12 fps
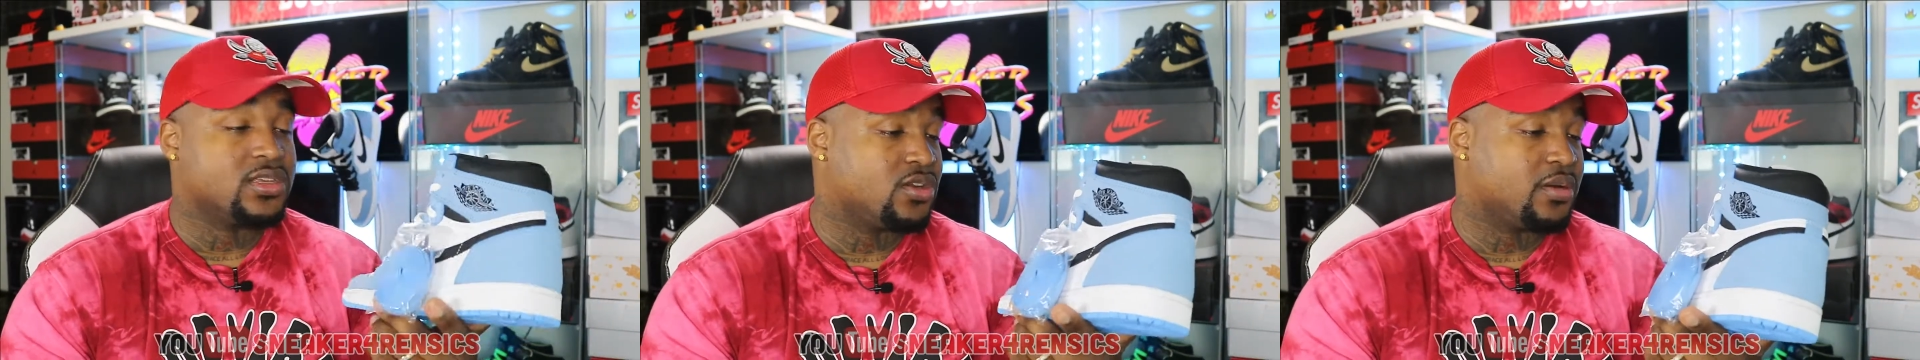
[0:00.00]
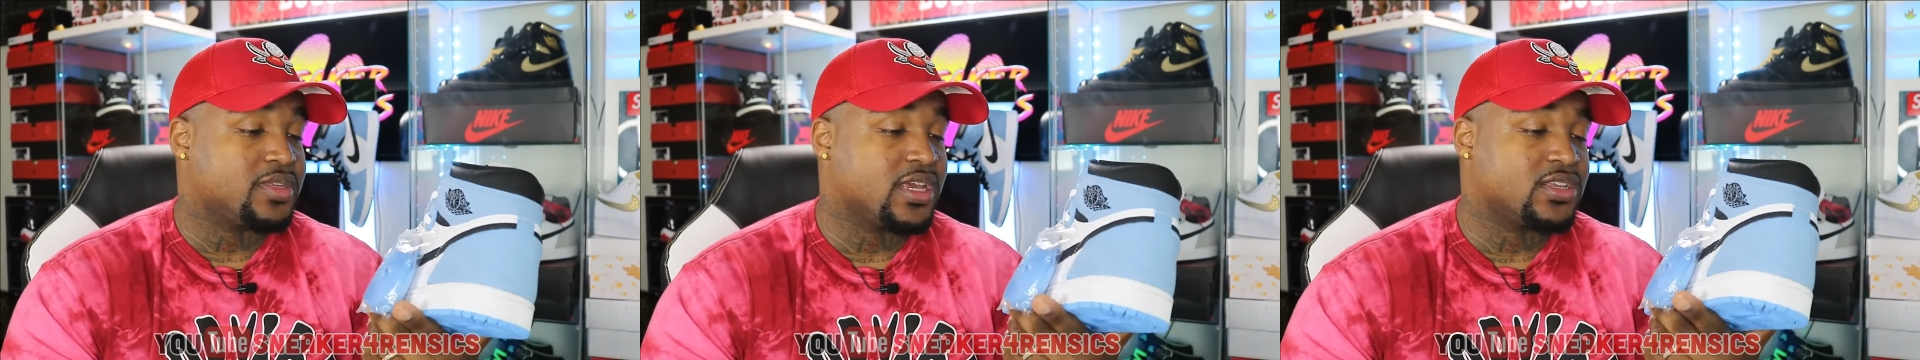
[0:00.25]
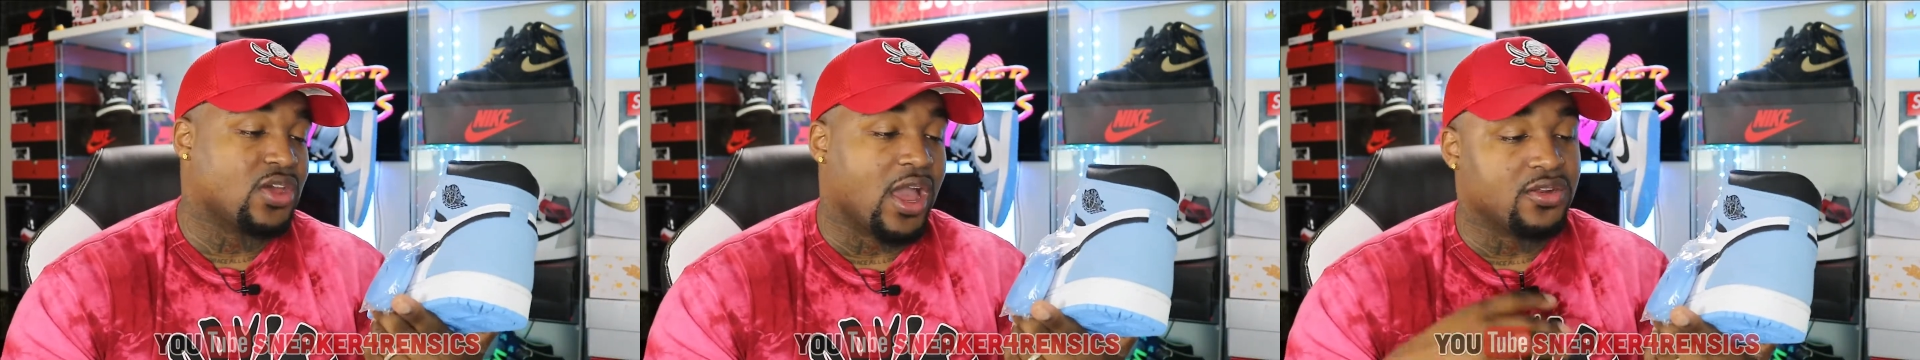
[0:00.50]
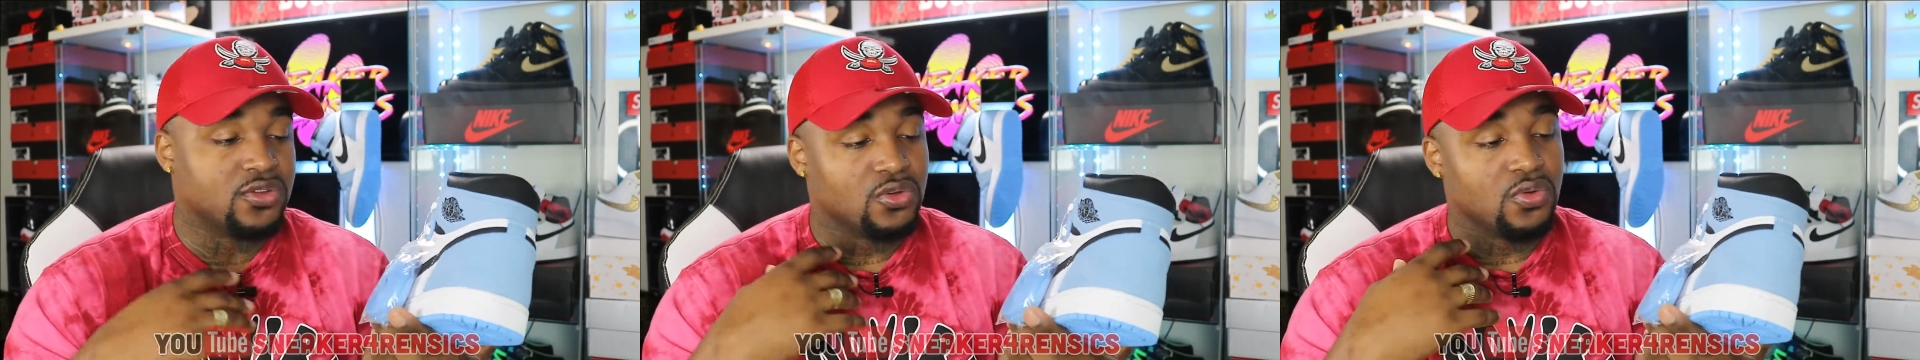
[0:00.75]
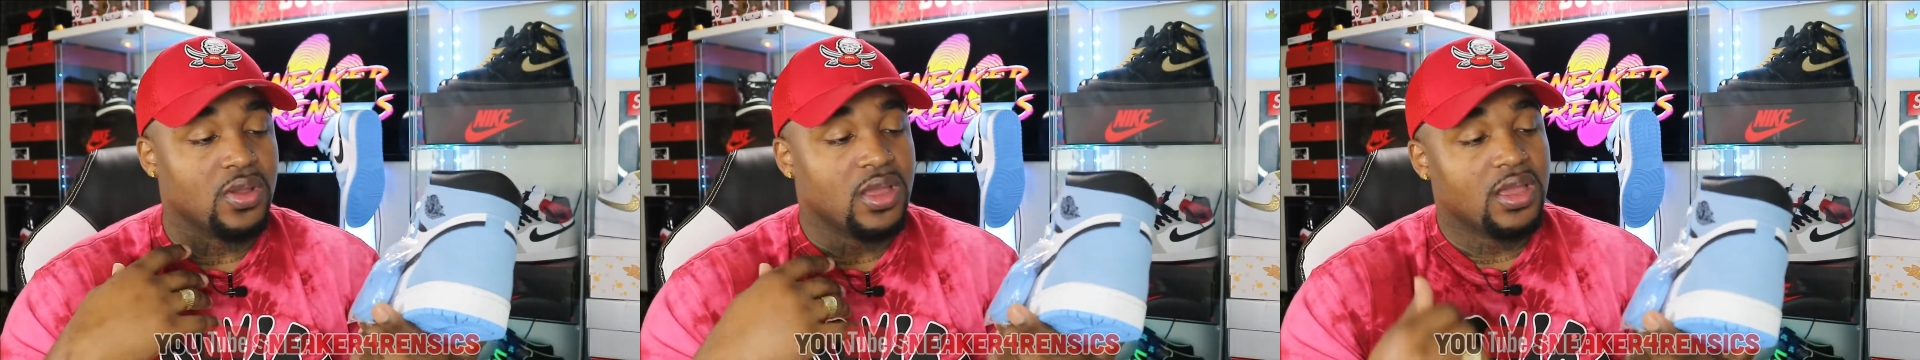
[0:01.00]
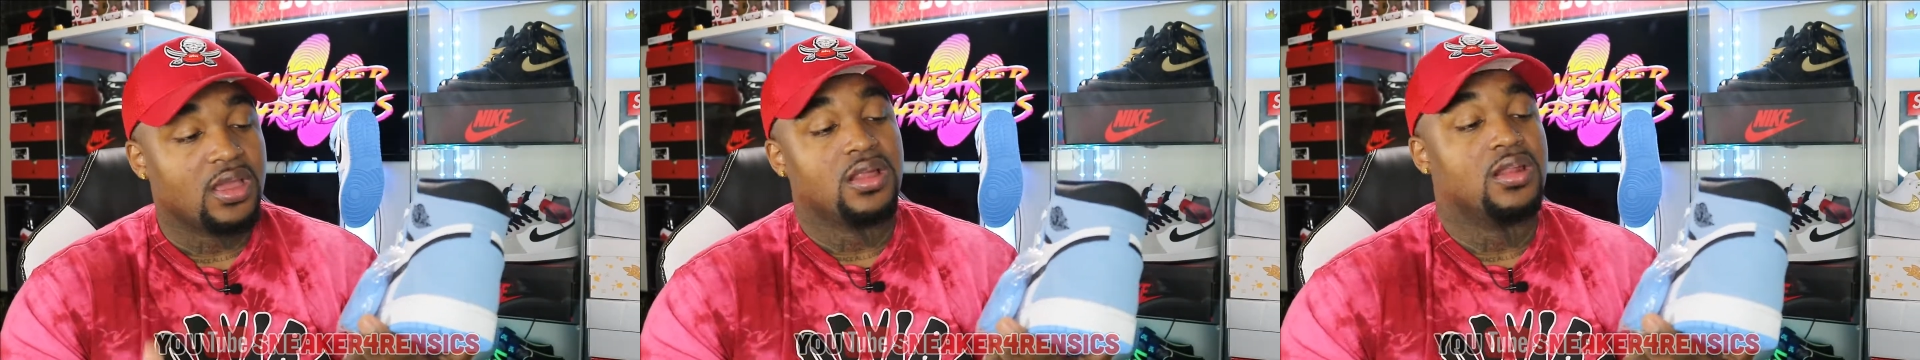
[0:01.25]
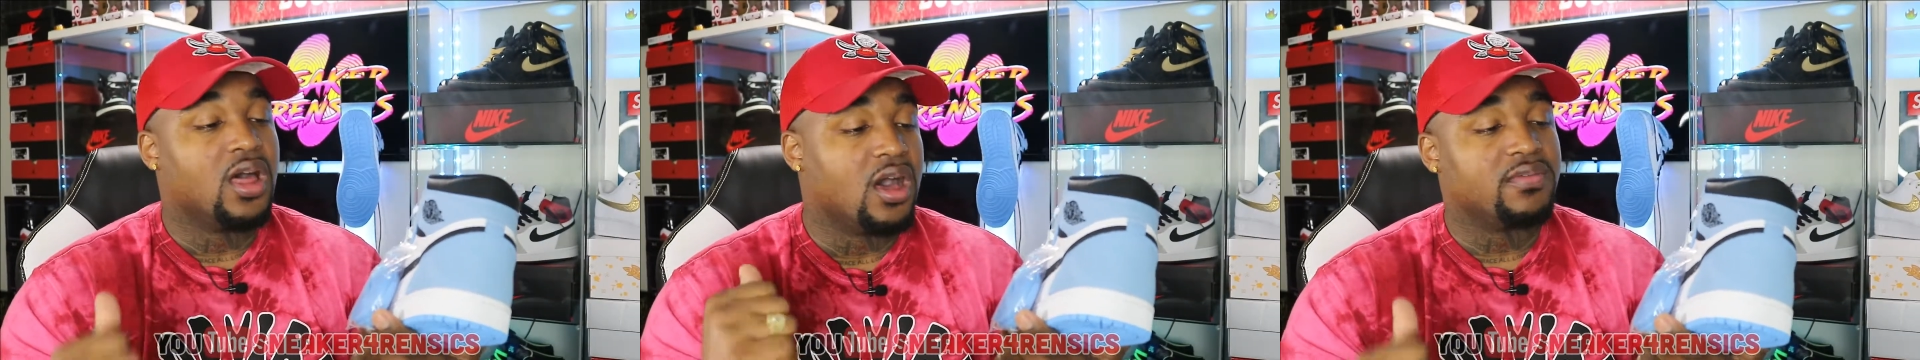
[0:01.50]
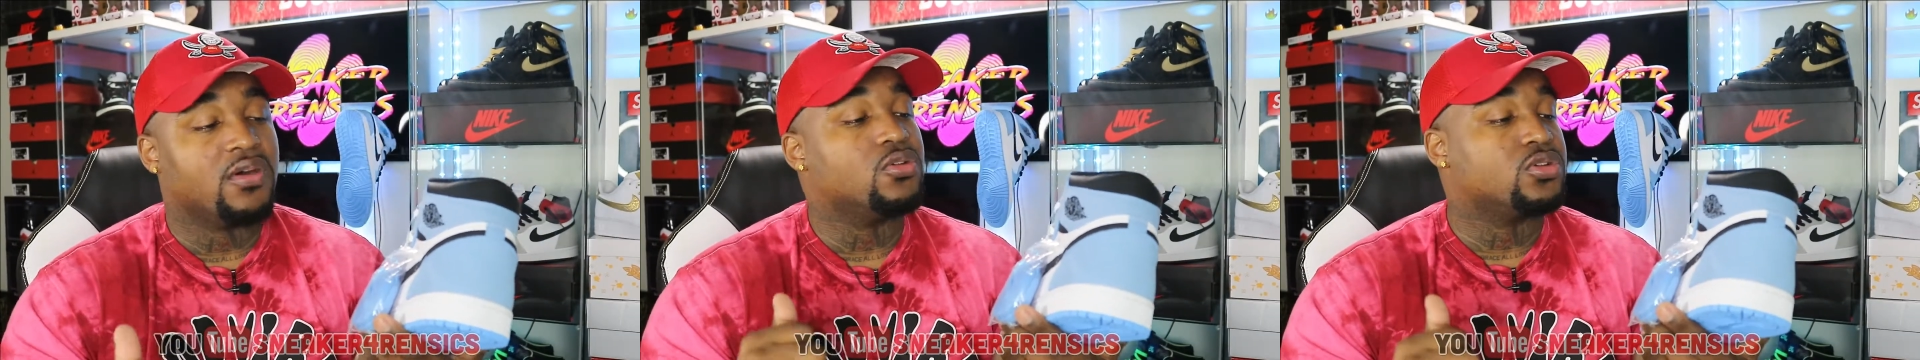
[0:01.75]
You know what I'm saying? So I do
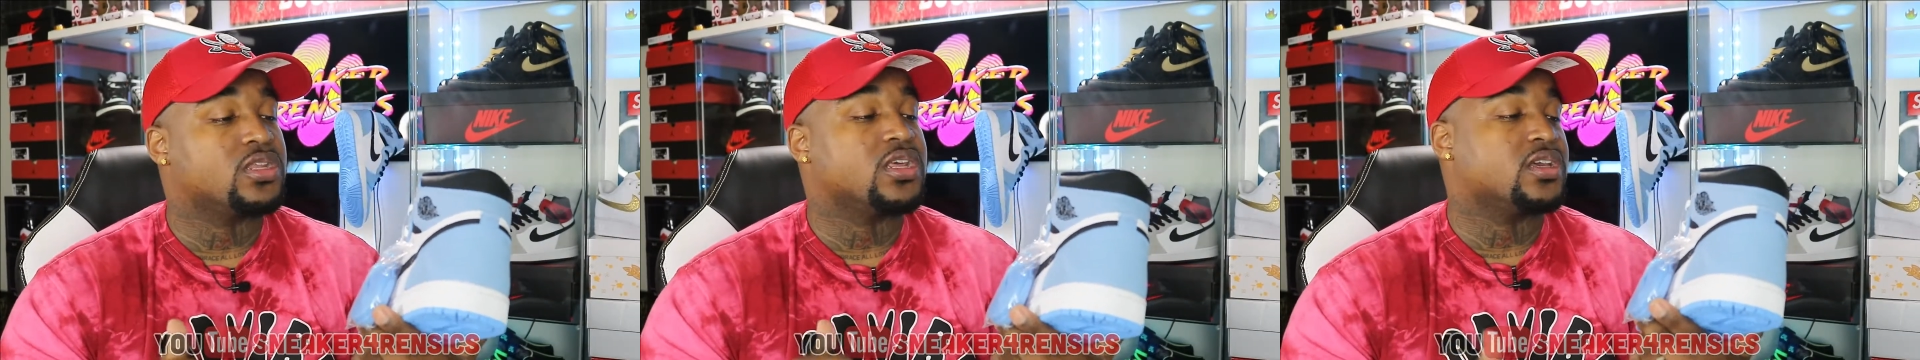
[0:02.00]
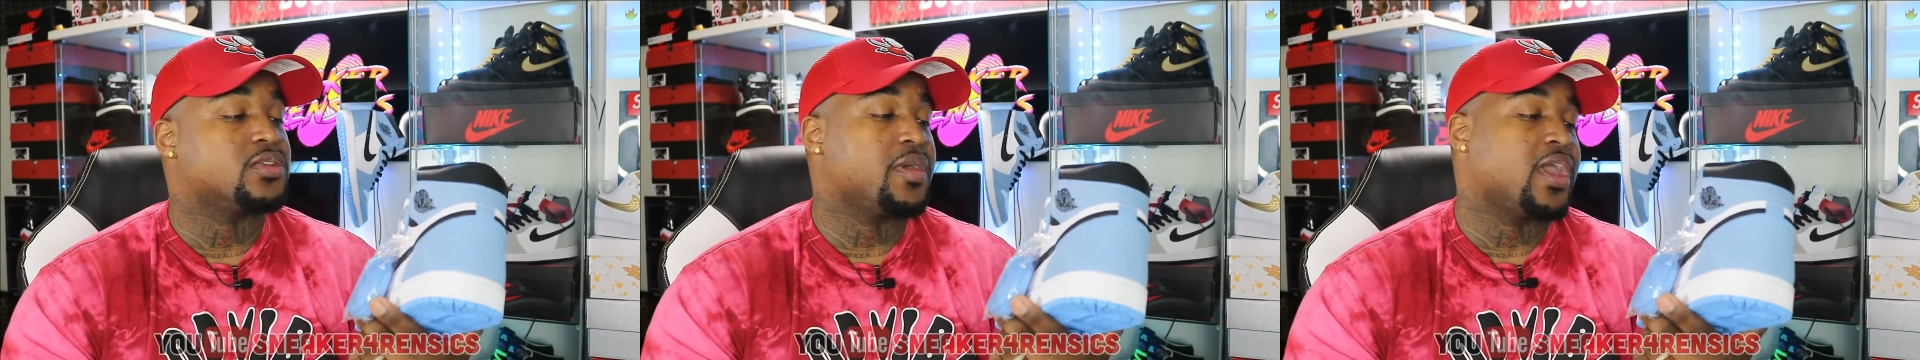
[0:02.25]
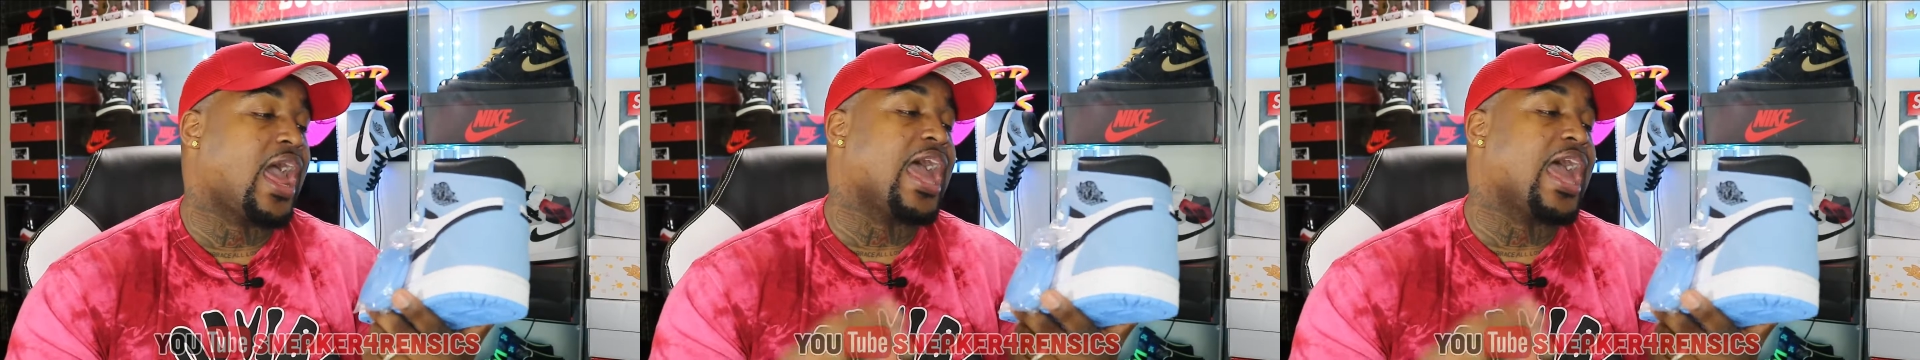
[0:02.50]
love those sneakers, man.